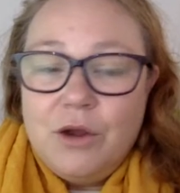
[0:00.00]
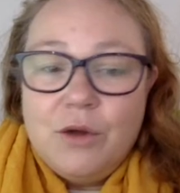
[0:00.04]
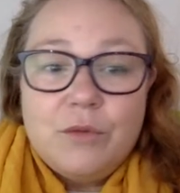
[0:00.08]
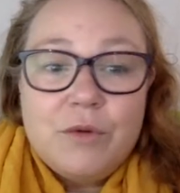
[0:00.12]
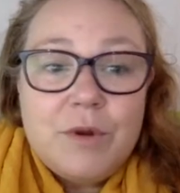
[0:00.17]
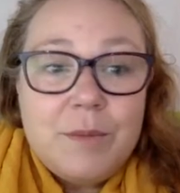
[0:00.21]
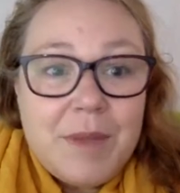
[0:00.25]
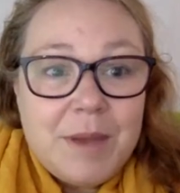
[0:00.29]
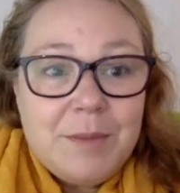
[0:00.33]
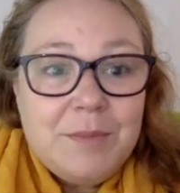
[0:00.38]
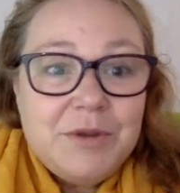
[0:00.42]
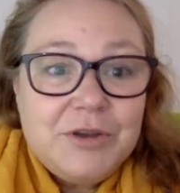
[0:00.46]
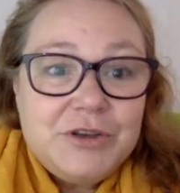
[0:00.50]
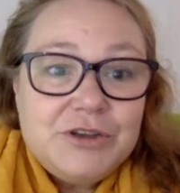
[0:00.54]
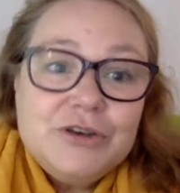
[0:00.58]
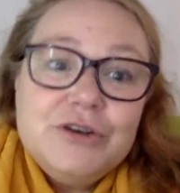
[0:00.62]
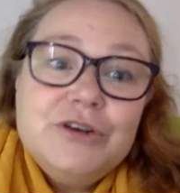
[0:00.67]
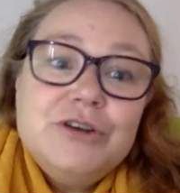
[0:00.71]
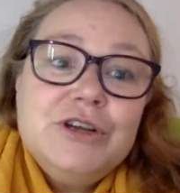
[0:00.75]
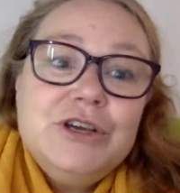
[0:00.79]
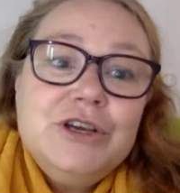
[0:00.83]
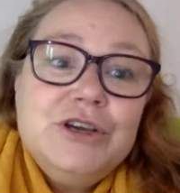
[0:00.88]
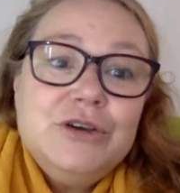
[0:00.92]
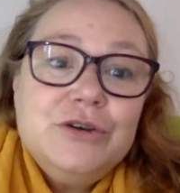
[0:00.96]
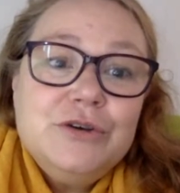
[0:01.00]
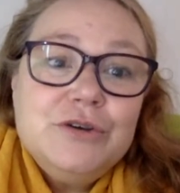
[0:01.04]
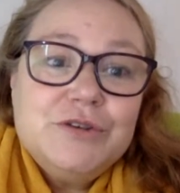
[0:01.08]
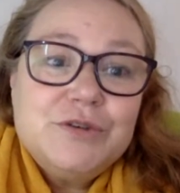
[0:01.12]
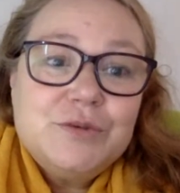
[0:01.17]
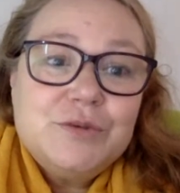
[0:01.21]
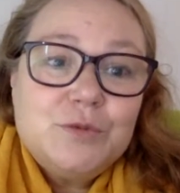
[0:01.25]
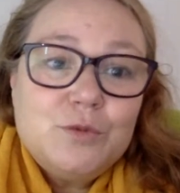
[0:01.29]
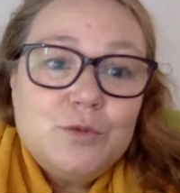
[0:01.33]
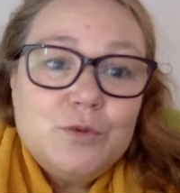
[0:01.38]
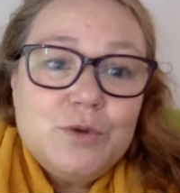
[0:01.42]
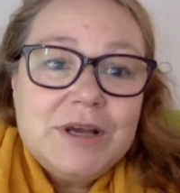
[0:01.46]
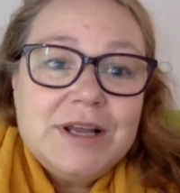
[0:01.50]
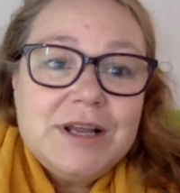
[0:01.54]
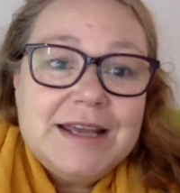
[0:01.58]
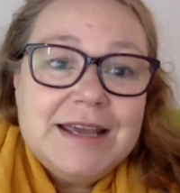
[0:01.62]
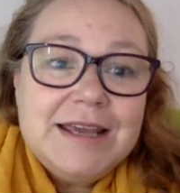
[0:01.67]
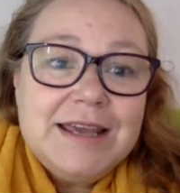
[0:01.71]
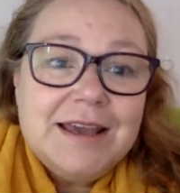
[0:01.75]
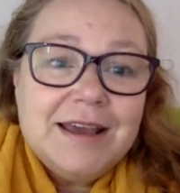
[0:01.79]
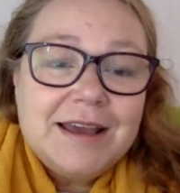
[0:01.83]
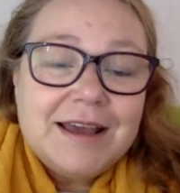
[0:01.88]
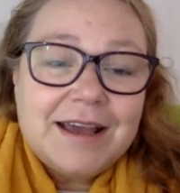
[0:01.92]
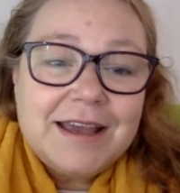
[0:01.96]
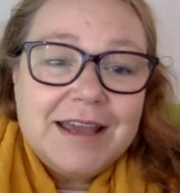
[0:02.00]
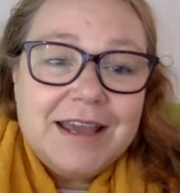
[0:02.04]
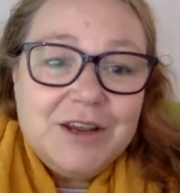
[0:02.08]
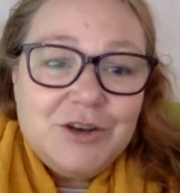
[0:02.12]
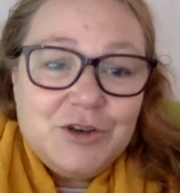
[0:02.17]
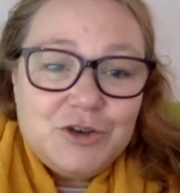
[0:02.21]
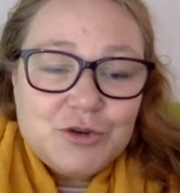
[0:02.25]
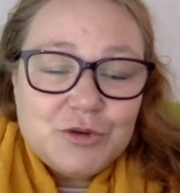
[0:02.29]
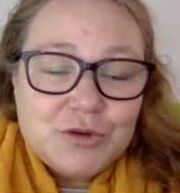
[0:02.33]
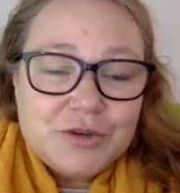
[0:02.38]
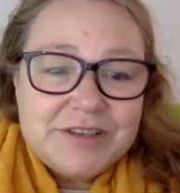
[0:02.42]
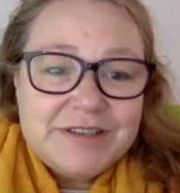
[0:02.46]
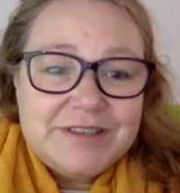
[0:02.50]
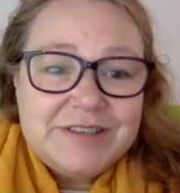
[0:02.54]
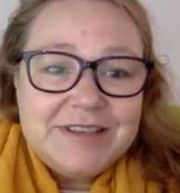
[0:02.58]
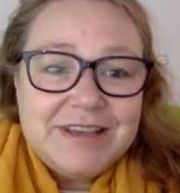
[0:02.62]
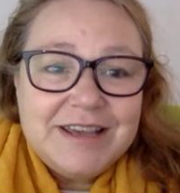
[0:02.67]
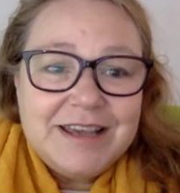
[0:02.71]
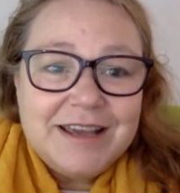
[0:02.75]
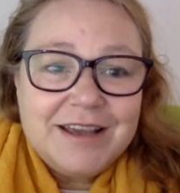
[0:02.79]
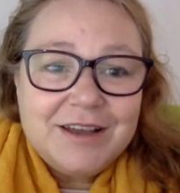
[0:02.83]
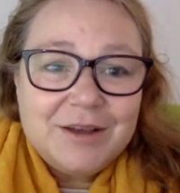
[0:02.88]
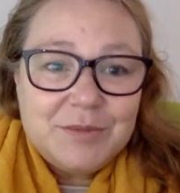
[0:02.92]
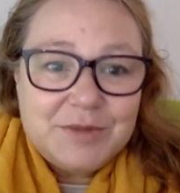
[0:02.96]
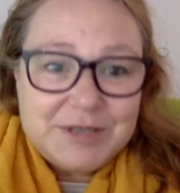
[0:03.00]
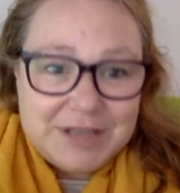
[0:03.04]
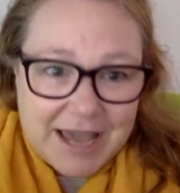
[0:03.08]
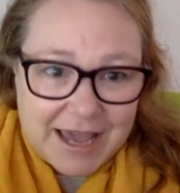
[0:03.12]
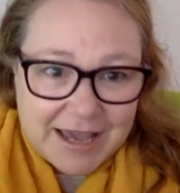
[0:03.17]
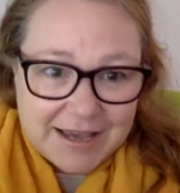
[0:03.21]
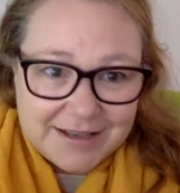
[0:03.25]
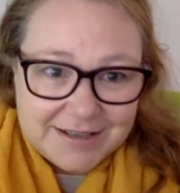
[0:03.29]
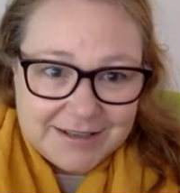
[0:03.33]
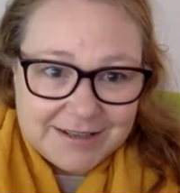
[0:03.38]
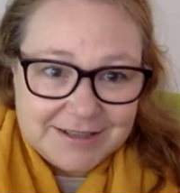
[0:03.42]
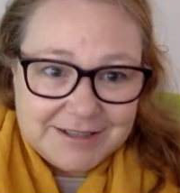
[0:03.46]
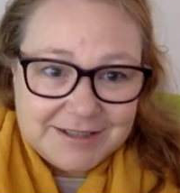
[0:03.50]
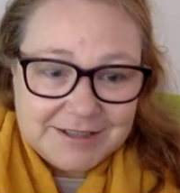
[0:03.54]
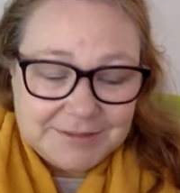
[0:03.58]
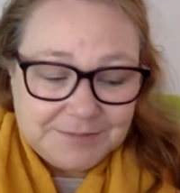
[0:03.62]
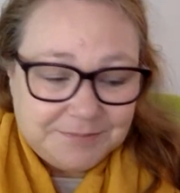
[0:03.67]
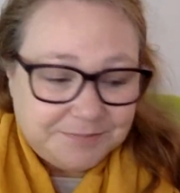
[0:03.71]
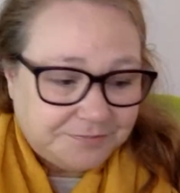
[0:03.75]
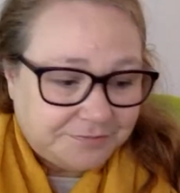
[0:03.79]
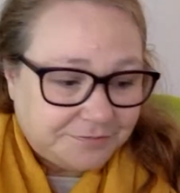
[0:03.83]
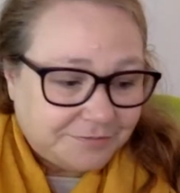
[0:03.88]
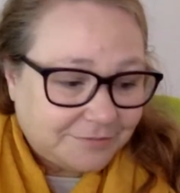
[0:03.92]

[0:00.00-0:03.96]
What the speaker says: Remember too to use really interesting texts.